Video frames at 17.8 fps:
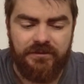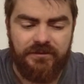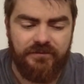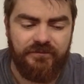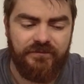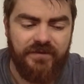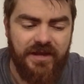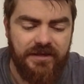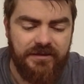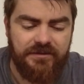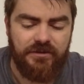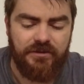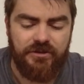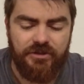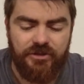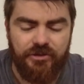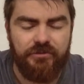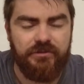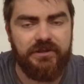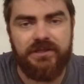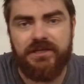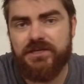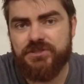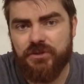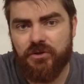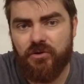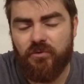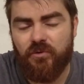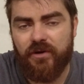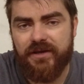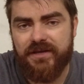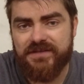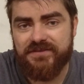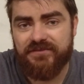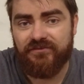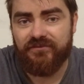The fact that the coolant isn't
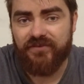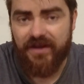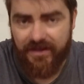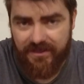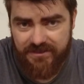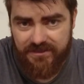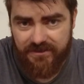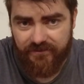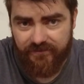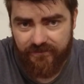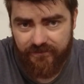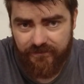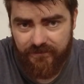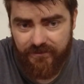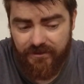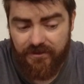quite as effective